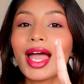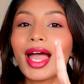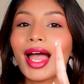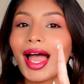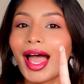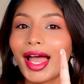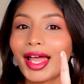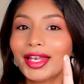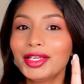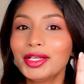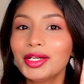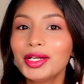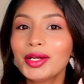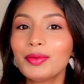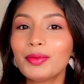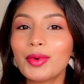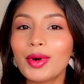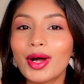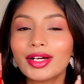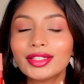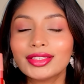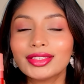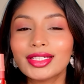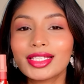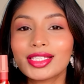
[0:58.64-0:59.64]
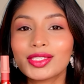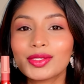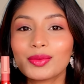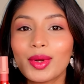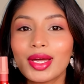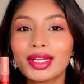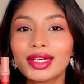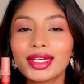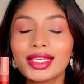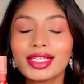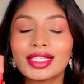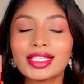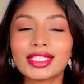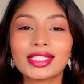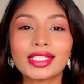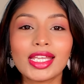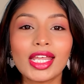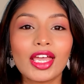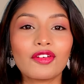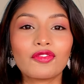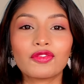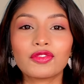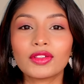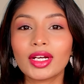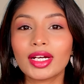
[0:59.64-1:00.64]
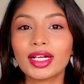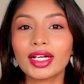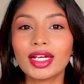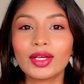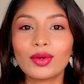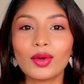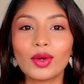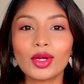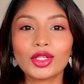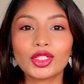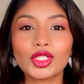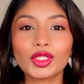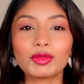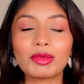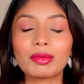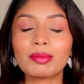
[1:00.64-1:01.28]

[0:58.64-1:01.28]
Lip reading: And you know what? This one is definitely going to be